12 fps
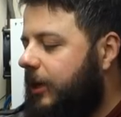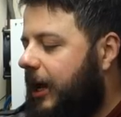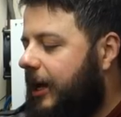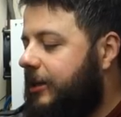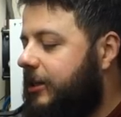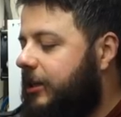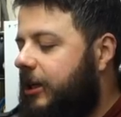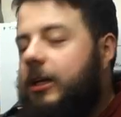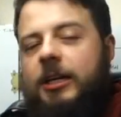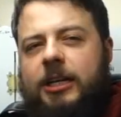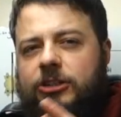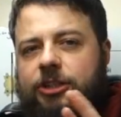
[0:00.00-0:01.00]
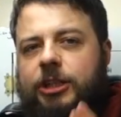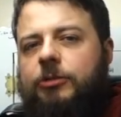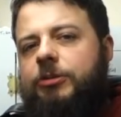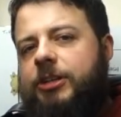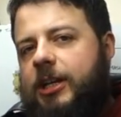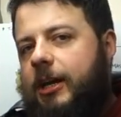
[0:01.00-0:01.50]
and it still
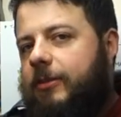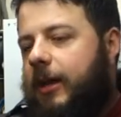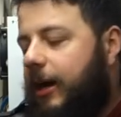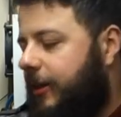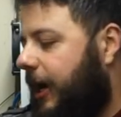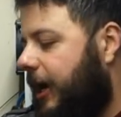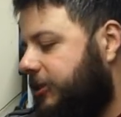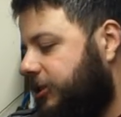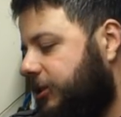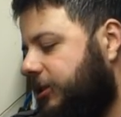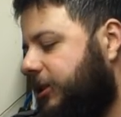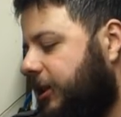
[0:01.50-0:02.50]
retained that. That hasn't